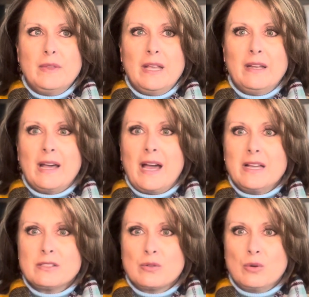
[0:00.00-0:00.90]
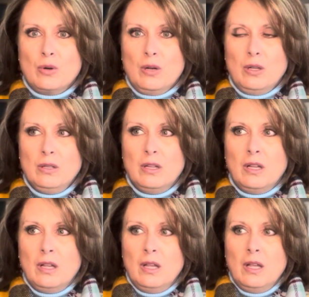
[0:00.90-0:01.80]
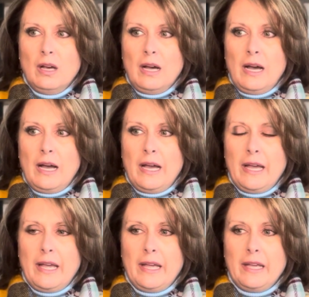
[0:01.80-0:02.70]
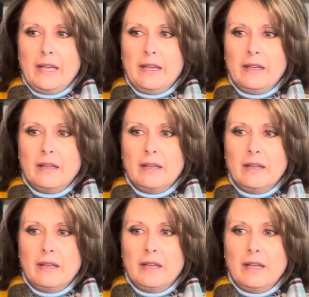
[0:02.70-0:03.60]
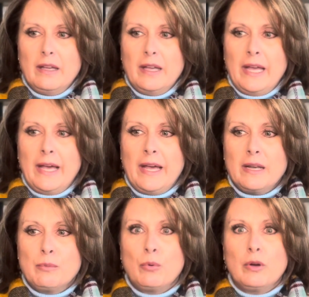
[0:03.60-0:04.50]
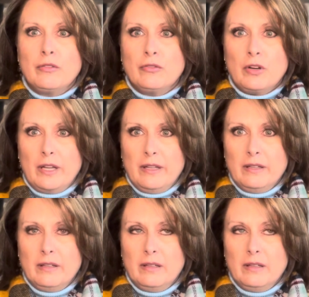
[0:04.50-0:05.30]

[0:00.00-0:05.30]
in high school, I had a boyfriend.